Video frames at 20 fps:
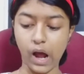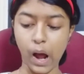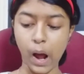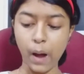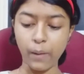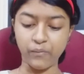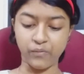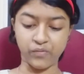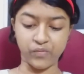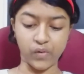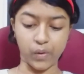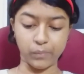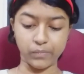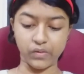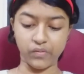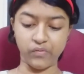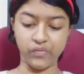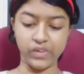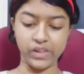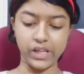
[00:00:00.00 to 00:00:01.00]
up from
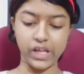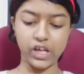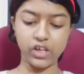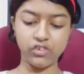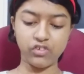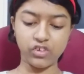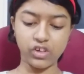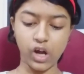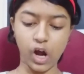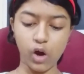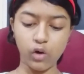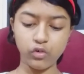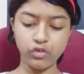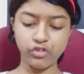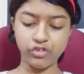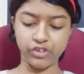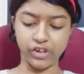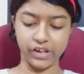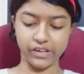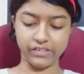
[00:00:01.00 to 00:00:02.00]
the village
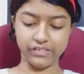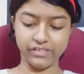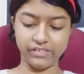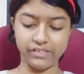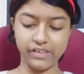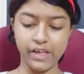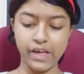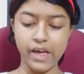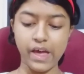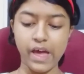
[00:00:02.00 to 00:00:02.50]
cowsheds